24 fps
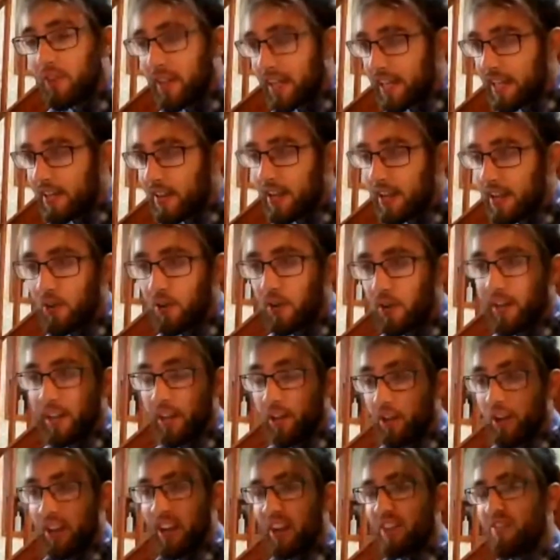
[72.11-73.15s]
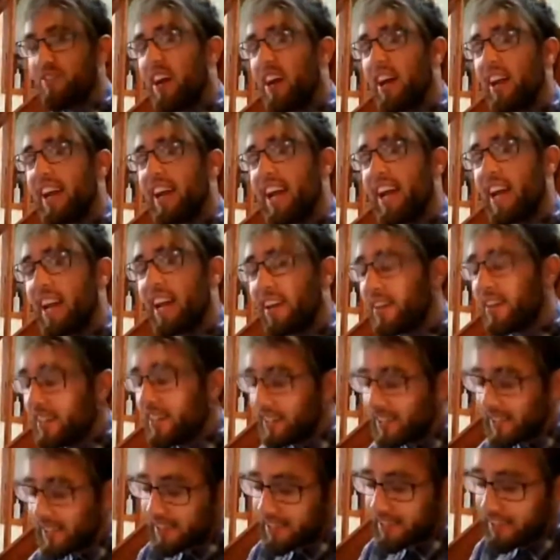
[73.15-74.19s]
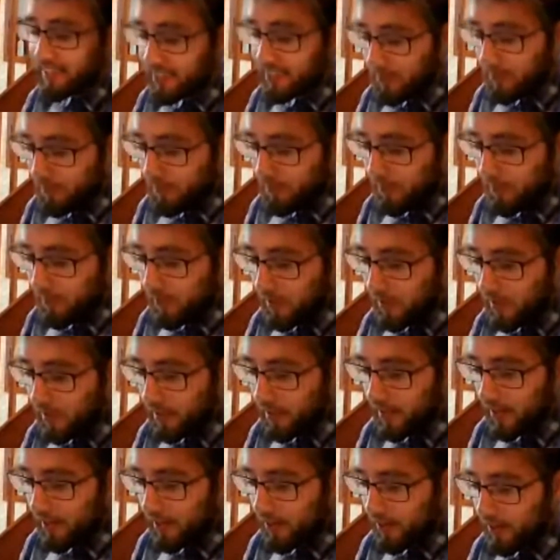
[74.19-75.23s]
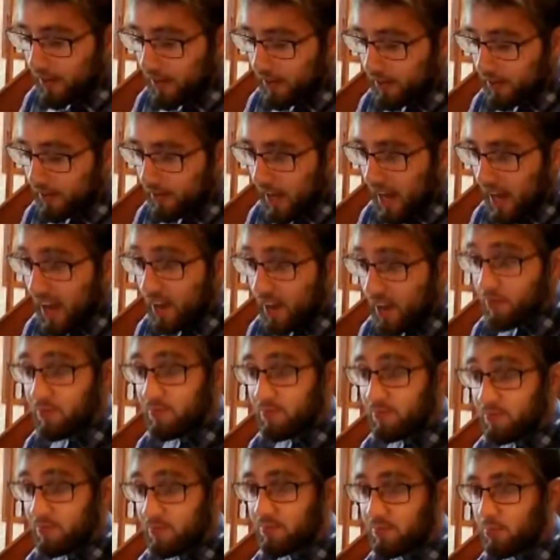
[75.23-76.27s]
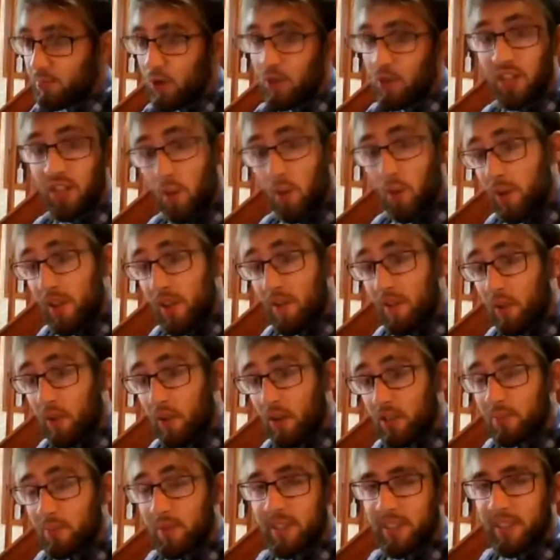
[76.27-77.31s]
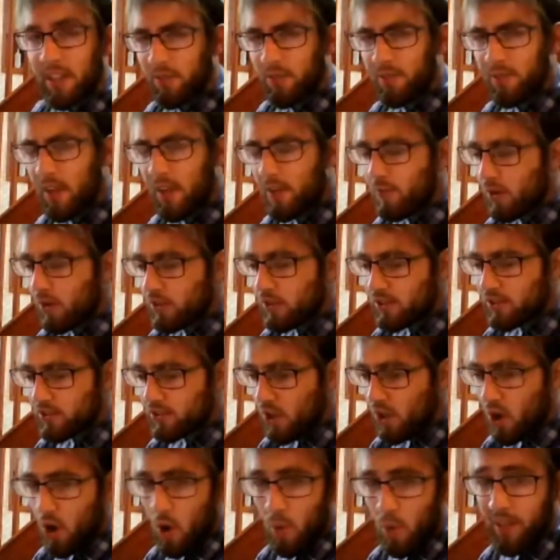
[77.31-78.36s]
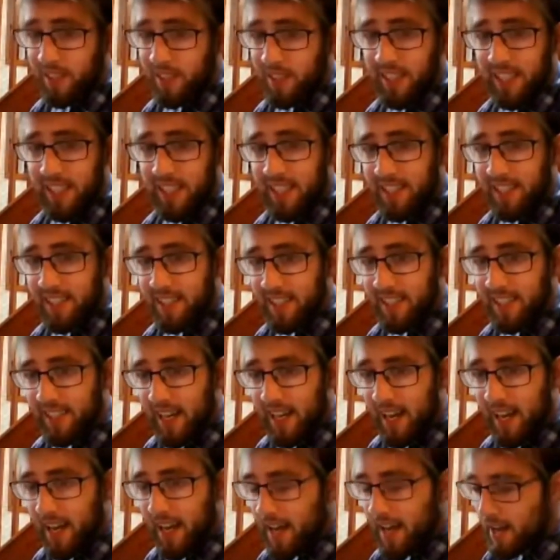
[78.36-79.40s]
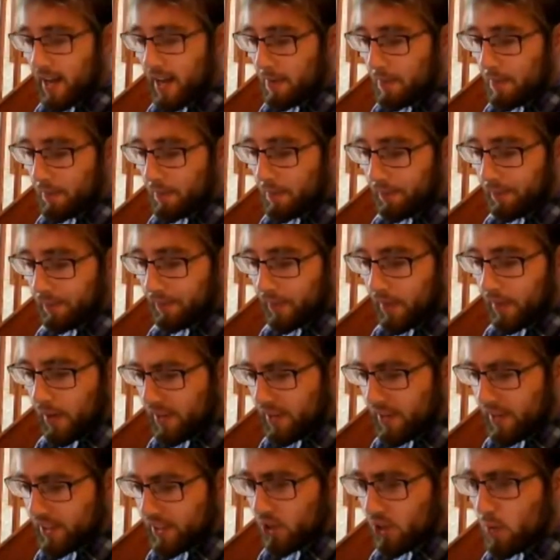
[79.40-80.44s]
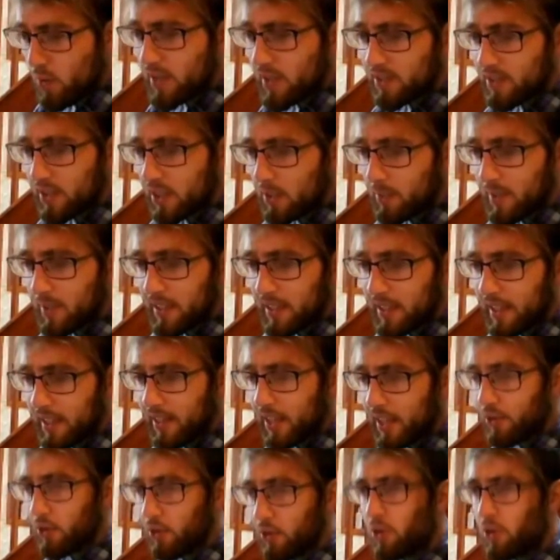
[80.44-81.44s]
No. Eat that, you're gonna get fat again. And I haven't personally got rid of that voice myself. That voice is always there. I think it's always going to be there.